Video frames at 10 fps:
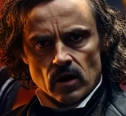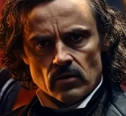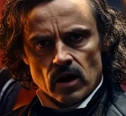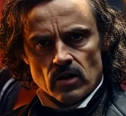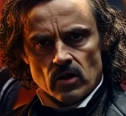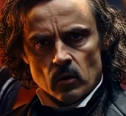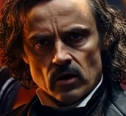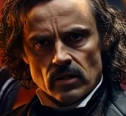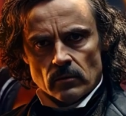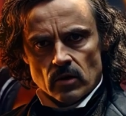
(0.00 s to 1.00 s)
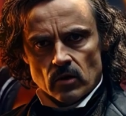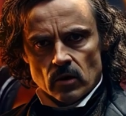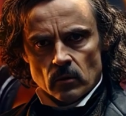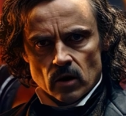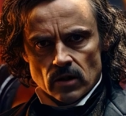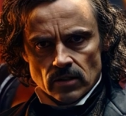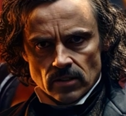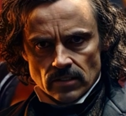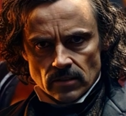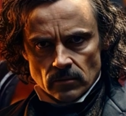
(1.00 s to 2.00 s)
A fine choice, Mistress
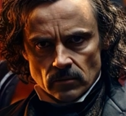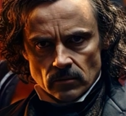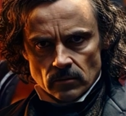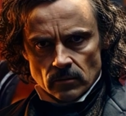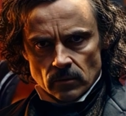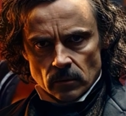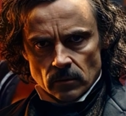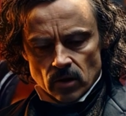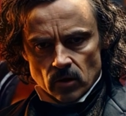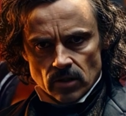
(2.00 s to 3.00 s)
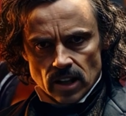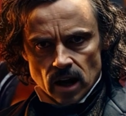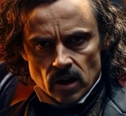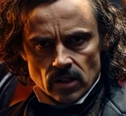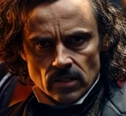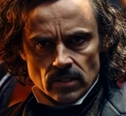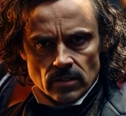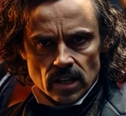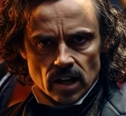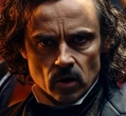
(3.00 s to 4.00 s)
Prynne. Mistress Eyre is
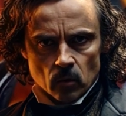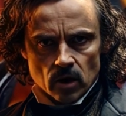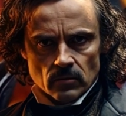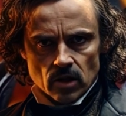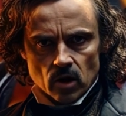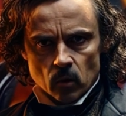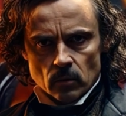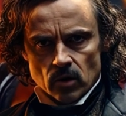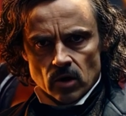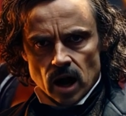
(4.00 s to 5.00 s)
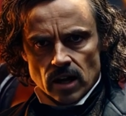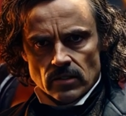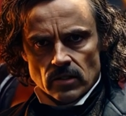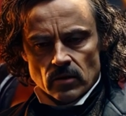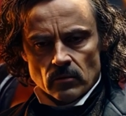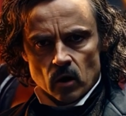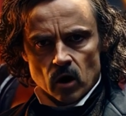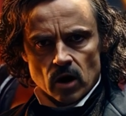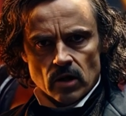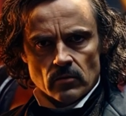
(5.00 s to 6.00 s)
indeed one of the noble giants of
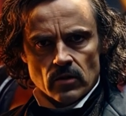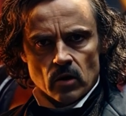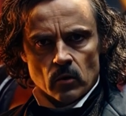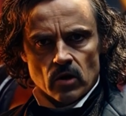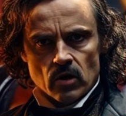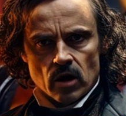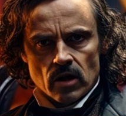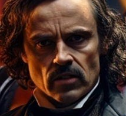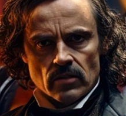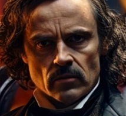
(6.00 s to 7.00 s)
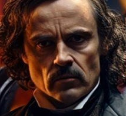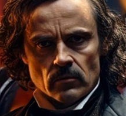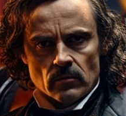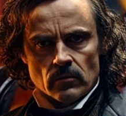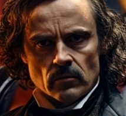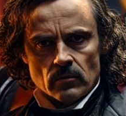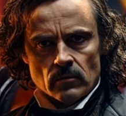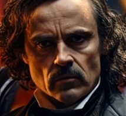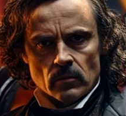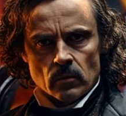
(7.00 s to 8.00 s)
all of literature.
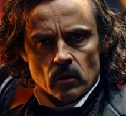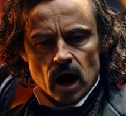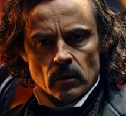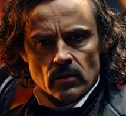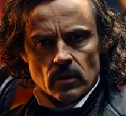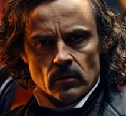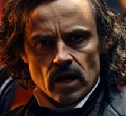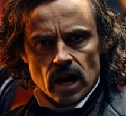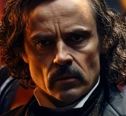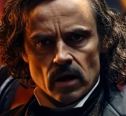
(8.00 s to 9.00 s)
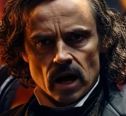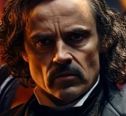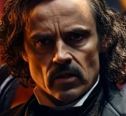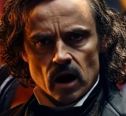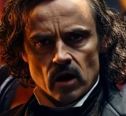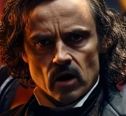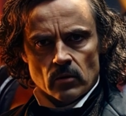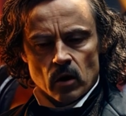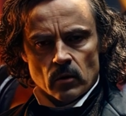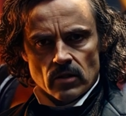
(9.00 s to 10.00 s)
Perhaps someday I may have the honor
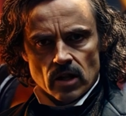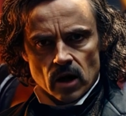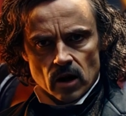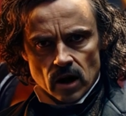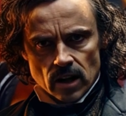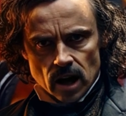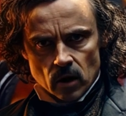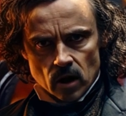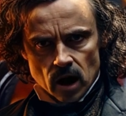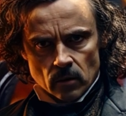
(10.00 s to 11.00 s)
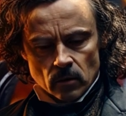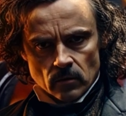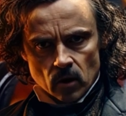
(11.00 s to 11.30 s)
of hosting her in our humble